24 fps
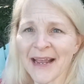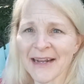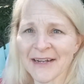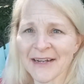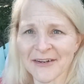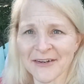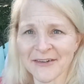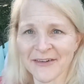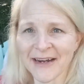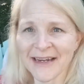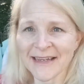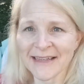
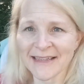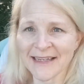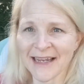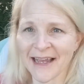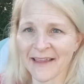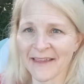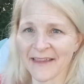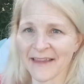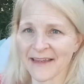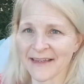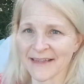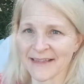kind of crazy
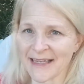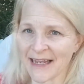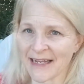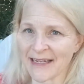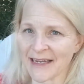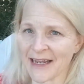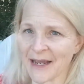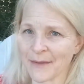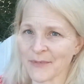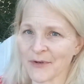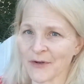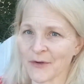on the
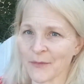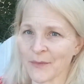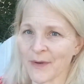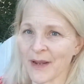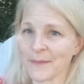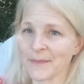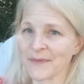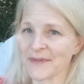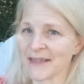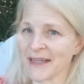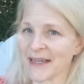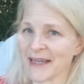Zennioptical
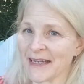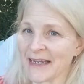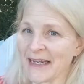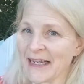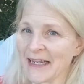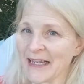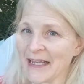website.